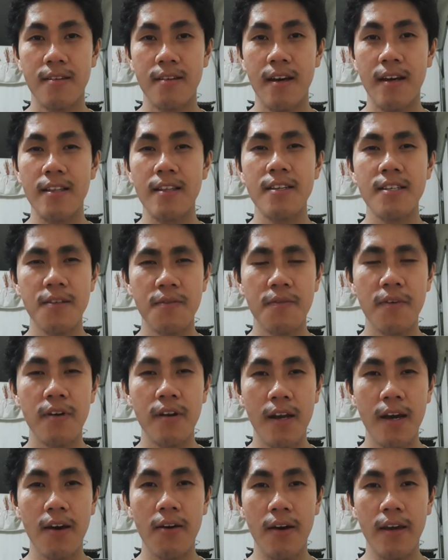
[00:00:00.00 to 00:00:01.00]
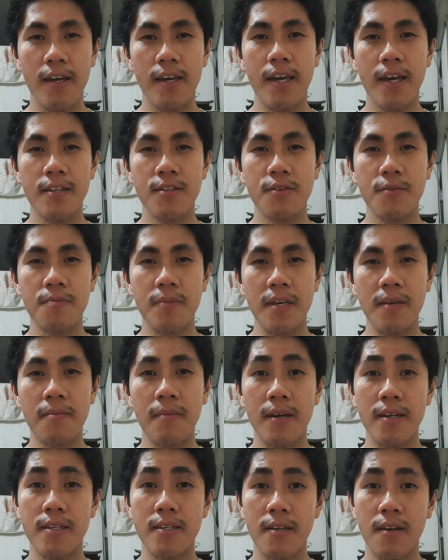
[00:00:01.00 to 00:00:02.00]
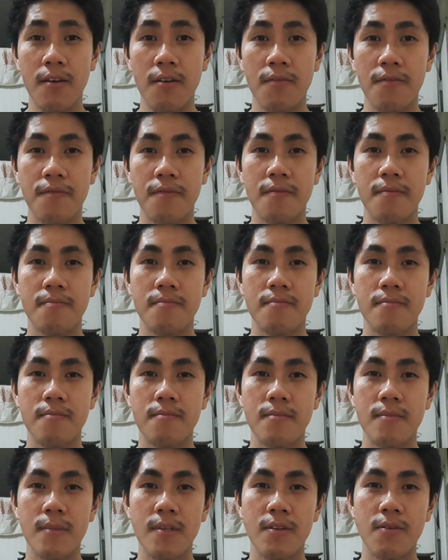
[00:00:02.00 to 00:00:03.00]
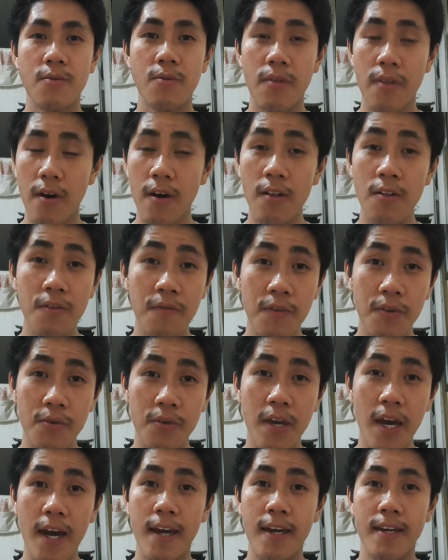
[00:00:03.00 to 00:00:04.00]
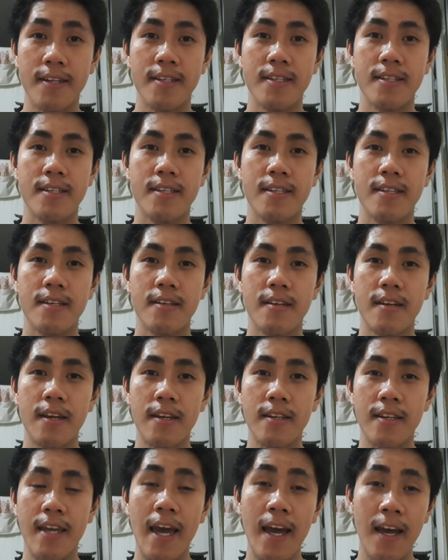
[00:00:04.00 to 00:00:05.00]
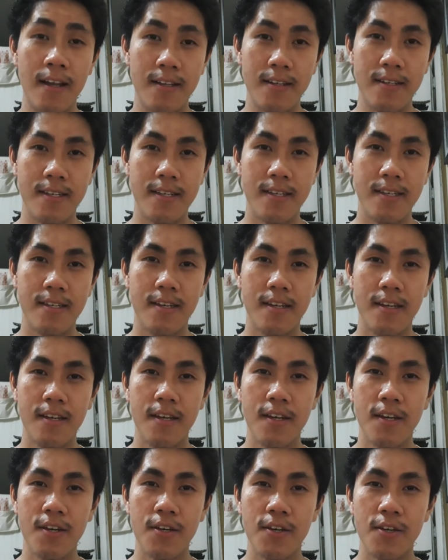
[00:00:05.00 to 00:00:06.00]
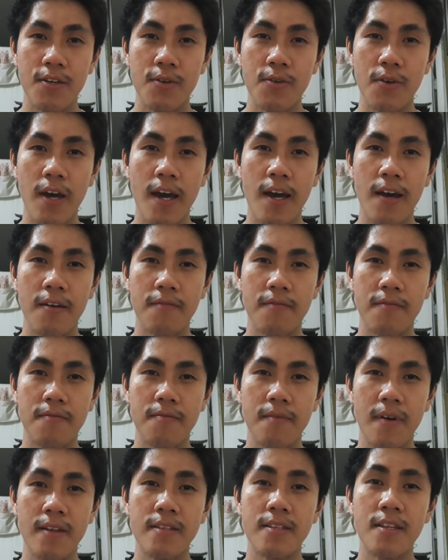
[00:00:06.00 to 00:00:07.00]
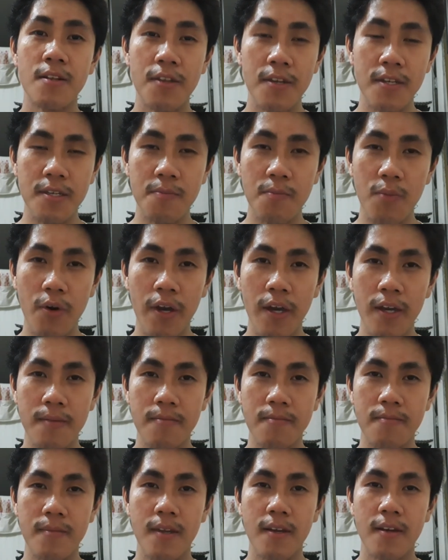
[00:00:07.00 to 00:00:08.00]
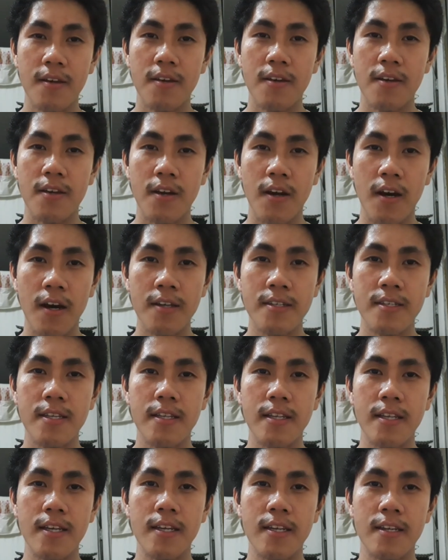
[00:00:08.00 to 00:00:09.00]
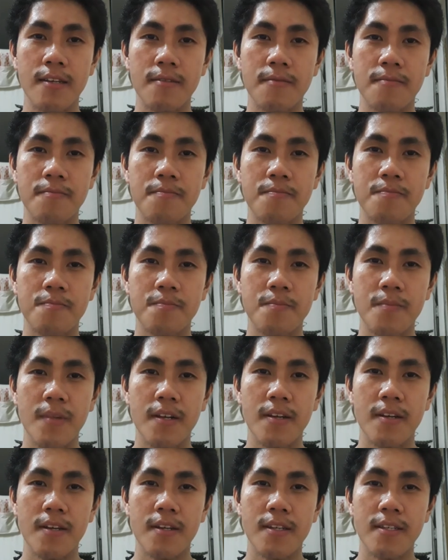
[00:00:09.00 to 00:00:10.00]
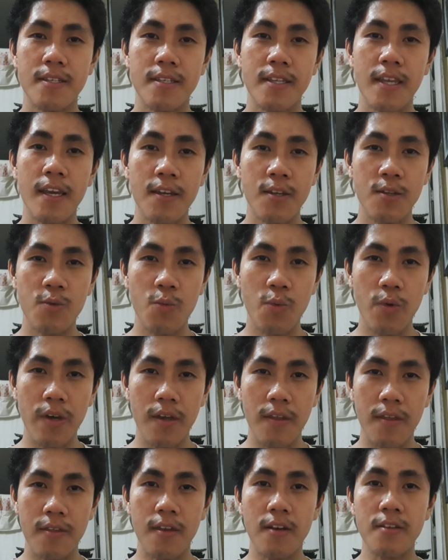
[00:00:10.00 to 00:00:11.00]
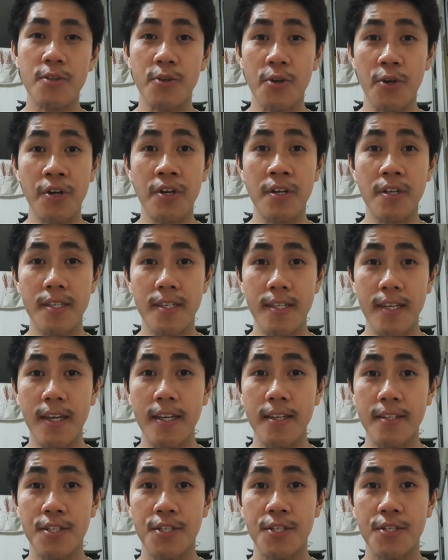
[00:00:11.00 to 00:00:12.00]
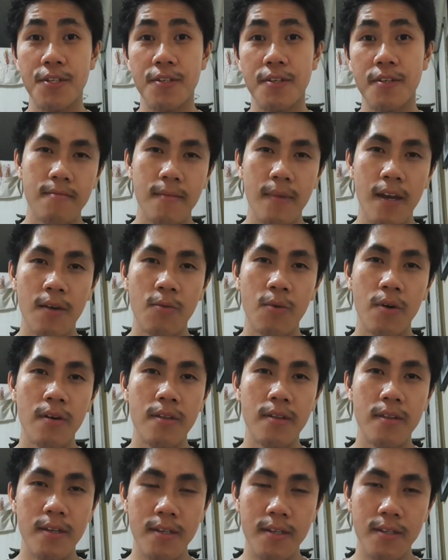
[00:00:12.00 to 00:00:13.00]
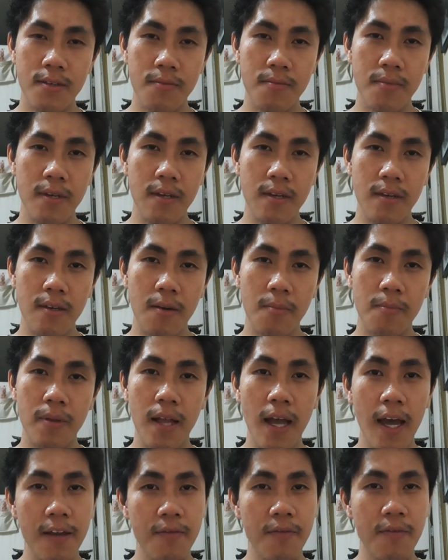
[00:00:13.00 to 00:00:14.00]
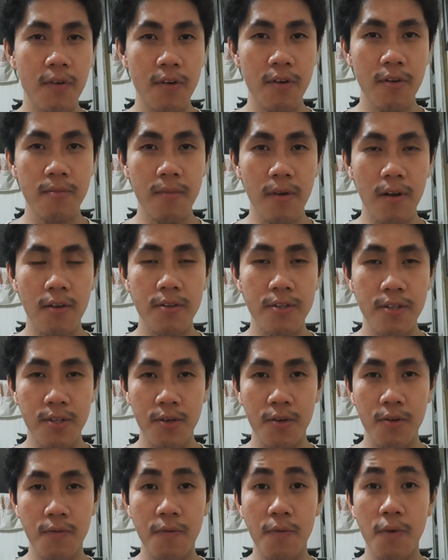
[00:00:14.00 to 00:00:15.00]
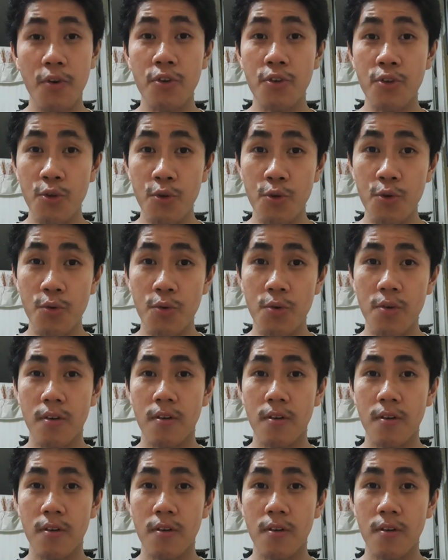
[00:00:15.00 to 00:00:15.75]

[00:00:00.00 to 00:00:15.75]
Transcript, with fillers: At least for now, I get to be myself with all of you guys and gals who have, until this point, constantly stayed with Nocturnal Sage. I want this to be a platform also for you